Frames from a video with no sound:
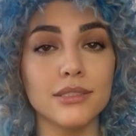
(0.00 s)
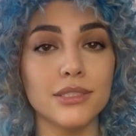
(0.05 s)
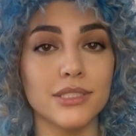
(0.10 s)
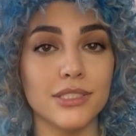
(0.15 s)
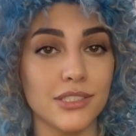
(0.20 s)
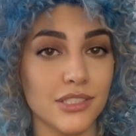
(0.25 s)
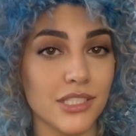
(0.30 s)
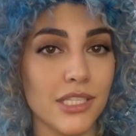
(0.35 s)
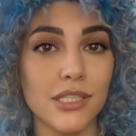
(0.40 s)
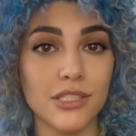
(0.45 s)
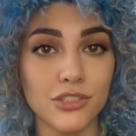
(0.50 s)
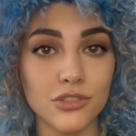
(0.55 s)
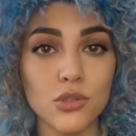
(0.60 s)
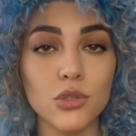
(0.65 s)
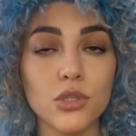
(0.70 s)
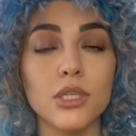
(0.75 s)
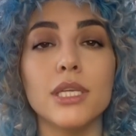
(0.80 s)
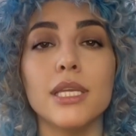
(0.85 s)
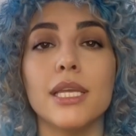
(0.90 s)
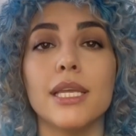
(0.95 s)
The skin is
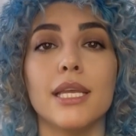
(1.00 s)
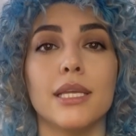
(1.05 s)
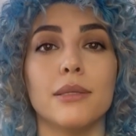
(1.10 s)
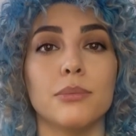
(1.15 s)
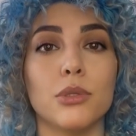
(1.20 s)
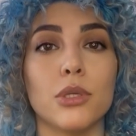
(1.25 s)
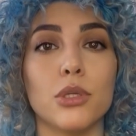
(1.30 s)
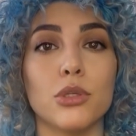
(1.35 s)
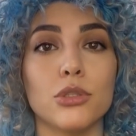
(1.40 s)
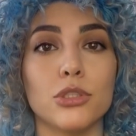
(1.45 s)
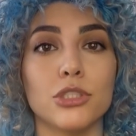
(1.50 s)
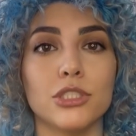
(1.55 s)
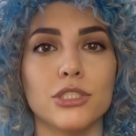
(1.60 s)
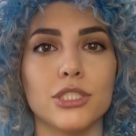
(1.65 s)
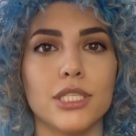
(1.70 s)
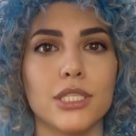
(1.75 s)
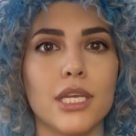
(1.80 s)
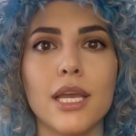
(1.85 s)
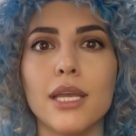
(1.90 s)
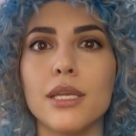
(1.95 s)
oily and
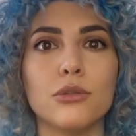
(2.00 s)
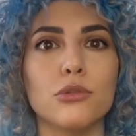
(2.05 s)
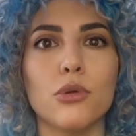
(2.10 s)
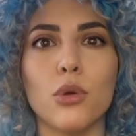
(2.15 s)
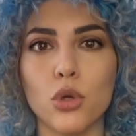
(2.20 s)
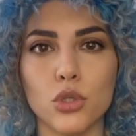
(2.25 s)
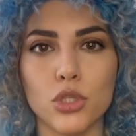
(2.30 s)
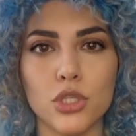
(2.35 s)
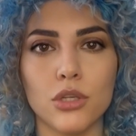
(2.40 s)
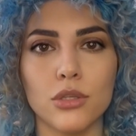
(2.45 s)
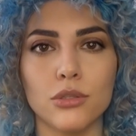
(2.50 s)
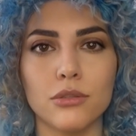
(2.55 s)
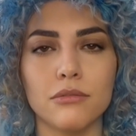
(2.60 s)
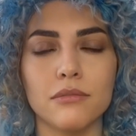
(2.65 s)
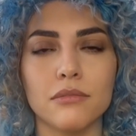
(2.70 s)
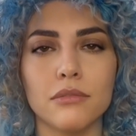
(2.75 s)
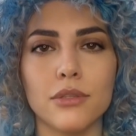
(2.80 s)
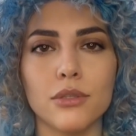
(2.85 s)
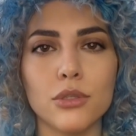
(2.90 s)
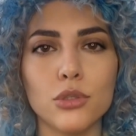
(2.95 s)
produces a lot of oil.
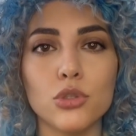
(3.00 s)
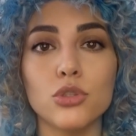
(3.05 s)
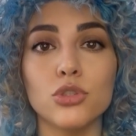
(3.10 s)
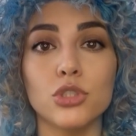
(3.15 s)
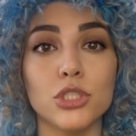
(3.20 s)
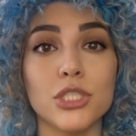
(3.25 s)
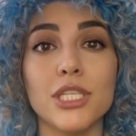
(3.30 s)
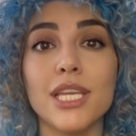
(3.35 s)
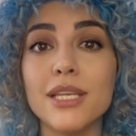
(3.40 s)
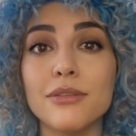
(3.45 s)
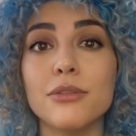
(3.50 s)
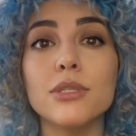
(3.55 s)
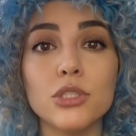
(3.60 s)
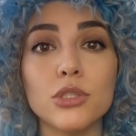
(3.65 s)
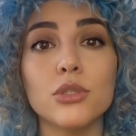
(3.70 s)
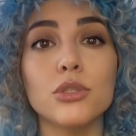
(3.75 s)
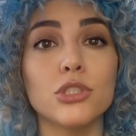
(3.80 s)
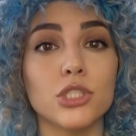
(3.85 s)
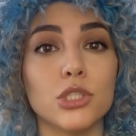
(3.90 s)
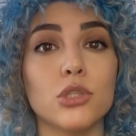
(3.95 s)
You should never
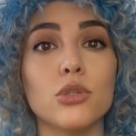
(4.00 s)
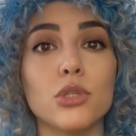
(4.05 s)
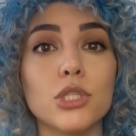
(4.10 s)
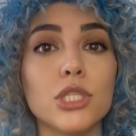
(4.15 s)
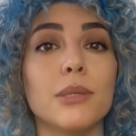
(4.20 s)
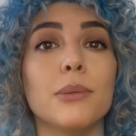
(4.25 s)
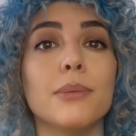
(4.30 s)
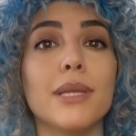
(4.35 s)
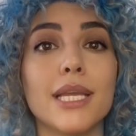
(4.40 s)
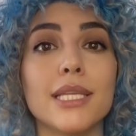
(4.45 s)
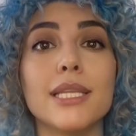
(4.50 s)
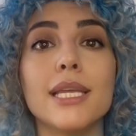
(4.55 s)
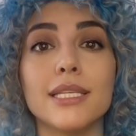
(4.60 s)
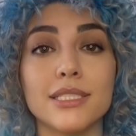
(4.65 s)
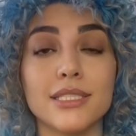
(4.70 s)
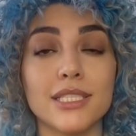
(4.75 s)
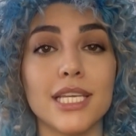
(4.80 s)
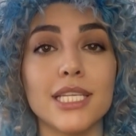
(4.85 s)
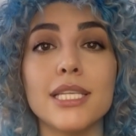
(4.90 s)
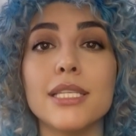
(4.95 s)
use a cream that
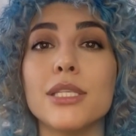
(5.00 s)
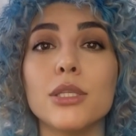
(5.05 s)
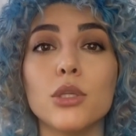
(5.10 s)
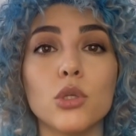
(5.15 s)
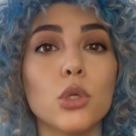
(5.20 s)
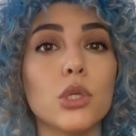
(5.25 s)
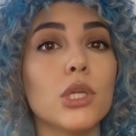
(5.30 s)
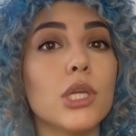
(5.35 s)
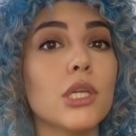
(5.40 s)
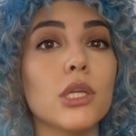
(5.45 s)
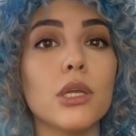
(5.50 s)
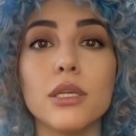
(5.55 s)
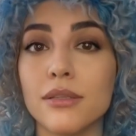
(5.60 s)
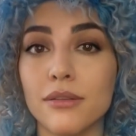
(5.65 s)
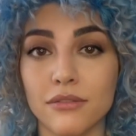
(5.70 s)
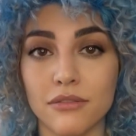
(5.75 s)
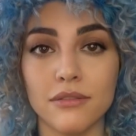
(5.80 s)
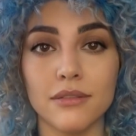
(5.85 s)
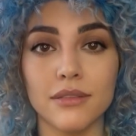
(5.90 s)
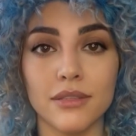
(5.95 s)
contains oil.
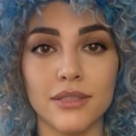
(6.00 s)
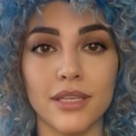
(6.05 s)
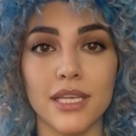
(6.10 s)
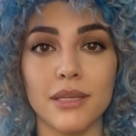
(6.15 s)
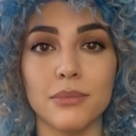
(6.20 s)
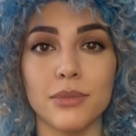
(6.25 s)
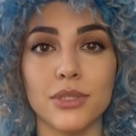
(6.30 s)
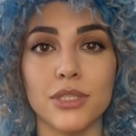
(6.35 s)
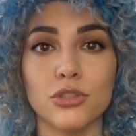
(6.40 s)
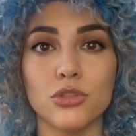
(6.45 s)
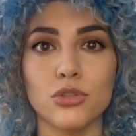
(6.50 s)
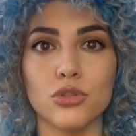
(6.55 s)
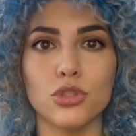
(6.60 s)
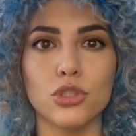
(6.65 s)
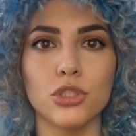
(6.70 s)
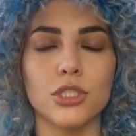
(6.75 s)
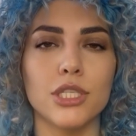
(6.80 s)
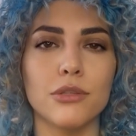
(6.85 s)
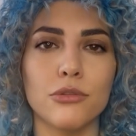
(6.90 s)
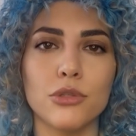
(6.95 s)
That means you
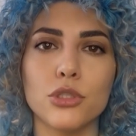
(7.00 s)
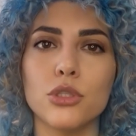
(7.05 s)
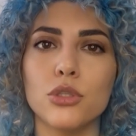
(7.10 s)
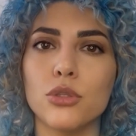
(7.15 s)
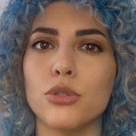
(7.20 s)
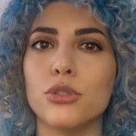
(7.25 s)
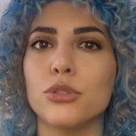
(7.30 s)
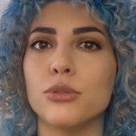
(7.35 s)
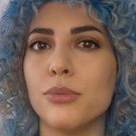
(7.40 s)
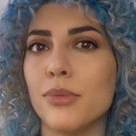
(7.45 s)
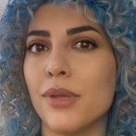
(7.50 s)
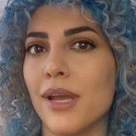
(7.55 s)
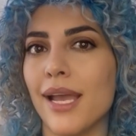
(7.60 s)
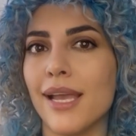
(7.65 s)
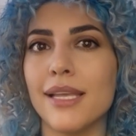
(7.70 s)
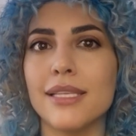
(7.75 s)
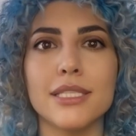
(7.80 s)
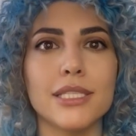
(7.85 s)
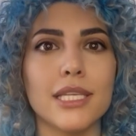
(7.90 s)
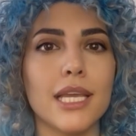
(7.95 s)
should never use
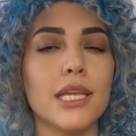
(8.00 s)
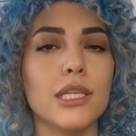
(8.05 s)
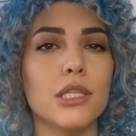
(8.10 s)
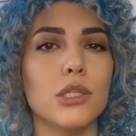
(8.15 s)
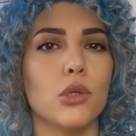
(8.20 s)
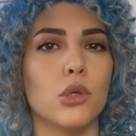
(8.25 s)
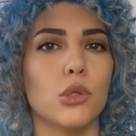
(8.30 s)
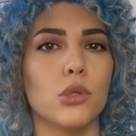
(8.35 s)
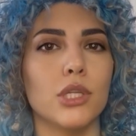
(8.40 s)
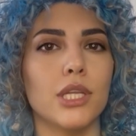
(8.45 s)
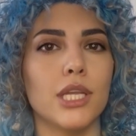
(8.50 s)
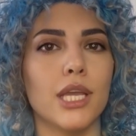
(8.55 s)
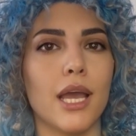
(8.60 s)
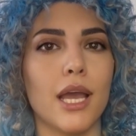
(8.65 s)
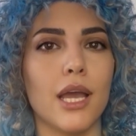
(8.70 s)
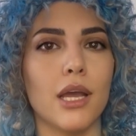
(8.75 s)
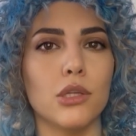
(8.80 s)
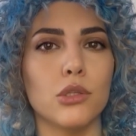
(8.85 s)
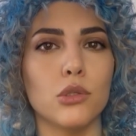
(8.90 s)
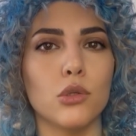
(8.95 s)
brands like
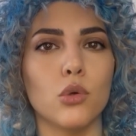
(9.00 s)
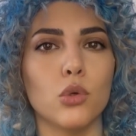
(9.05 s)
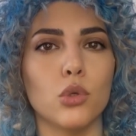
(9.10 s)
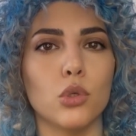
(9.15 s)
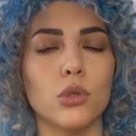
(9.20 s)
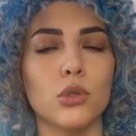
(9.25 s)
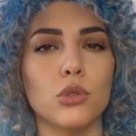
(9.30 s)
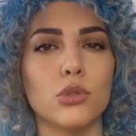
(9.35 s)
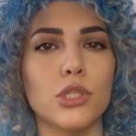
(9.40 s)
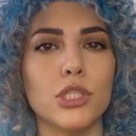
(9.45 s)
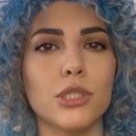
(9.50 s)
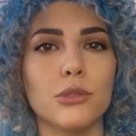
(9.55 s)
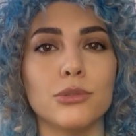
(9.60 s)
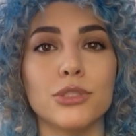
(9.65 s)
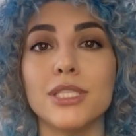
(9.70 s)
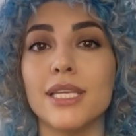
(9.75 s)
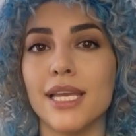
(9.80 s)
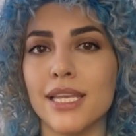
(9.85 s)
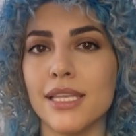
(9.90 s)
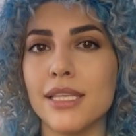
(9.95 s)
L'Oreal or
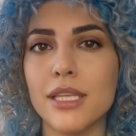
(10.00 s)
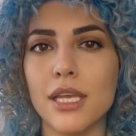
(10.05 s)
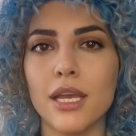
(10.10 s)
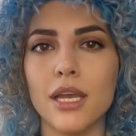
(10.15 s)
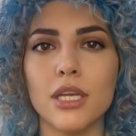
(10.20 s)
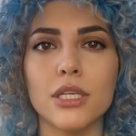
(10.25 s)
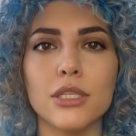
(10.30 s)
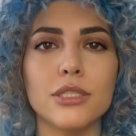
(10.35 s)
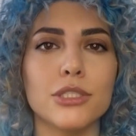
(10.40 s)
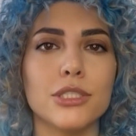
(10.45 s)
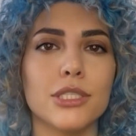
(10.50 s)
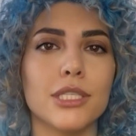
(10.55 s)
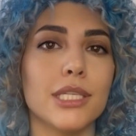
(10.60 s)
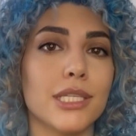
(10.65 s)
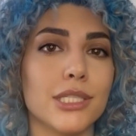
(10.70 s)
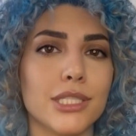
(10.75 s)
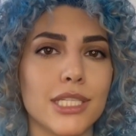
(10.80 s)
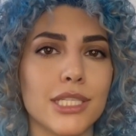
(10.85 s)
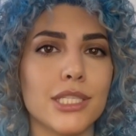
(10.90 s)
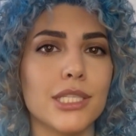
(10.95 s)
creams like NARS,
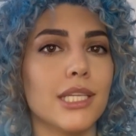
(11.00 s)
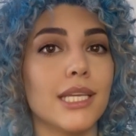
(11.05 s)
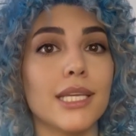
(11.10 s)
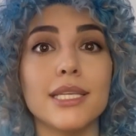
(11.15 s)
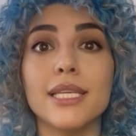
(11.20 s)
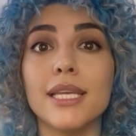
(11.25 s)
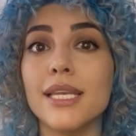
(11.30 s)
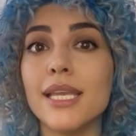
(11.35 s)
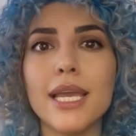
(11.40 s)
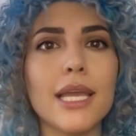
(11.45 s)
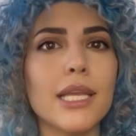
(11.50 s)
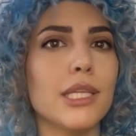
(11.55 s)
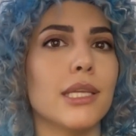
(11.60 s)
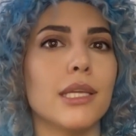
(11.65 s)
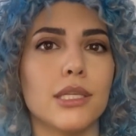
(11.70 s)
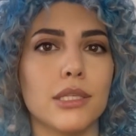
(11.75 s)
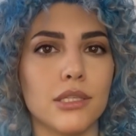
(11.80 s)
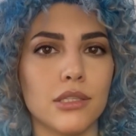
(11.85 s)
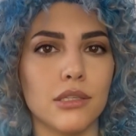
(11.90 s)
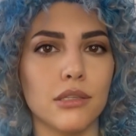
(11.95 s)
Clinique, and the
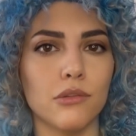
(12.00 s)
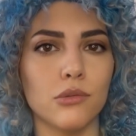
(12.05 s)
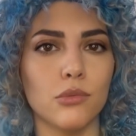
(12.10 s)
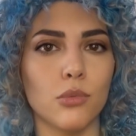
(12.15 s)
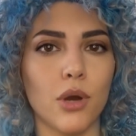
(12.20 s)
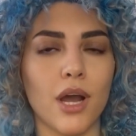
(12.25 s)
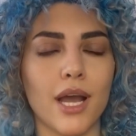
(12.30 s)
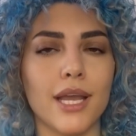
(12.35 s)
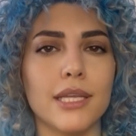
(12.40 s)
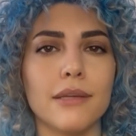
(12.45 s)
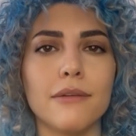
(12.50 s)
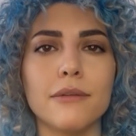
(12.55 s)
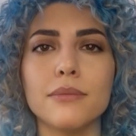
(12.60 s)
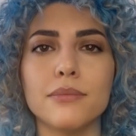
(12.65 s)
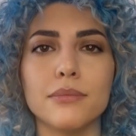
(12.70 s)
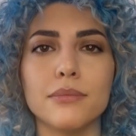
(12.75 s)
like. Why?